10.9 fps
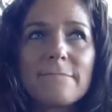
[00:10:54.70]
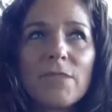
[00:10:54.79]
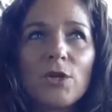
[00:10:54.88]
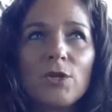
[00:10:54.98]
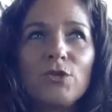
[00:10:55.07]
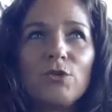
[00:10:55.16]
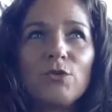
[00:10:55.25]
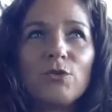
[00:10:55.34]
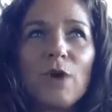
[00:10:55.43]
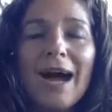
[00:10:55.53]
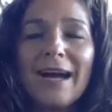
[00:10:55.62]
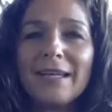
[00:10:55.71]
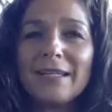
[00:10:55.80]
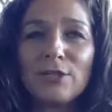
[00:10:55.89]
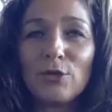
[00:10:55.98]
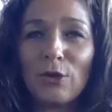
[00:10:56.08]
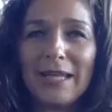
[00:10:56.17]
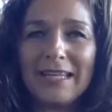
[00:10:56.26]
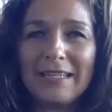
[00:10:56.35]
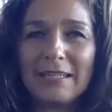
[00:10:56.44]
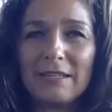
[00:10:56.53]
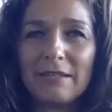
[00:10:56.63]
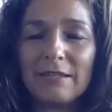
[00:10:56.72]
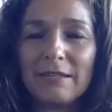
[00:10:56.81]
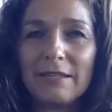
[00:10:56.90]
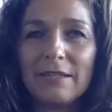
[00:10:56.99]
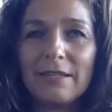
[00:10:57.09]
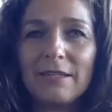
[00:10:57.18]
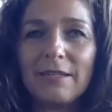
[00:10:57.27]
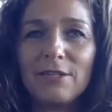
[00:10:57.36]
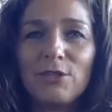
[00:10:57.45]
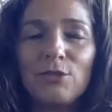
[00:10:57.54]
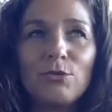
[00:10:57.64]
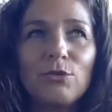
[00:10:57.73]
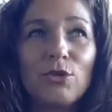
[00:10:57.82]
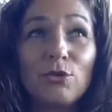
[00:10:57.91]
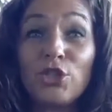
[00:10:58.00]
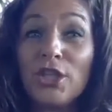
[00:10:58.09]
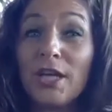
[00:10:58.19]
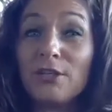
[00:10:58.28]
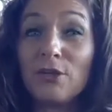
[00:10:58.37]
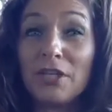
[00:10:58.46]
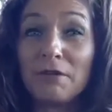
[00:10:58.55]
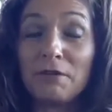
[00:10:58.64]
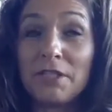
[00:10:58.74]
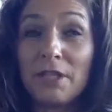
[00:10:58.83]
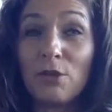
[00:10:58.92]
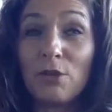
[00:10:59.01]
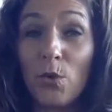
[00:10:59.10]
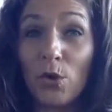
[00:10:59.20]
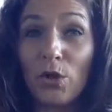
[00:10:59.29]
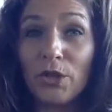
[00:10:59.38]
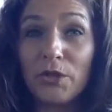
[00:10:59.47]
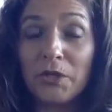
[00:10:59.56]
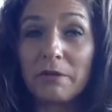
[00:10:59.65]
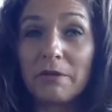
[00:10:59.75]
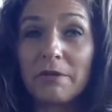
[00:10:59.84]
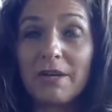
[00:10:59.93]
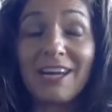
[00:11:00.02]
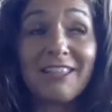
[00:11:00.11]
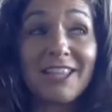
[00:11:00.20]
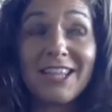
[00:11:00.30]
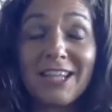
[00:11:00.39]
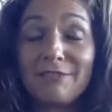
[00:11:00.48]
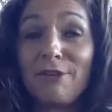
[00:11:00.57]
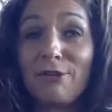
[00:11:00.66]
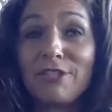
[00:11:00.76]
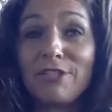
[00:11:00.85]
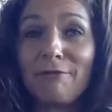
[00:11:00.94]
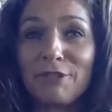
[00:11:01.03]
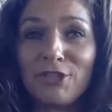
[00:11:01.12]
You hide your light. You don't share your gifts in the world. I think that's very selfish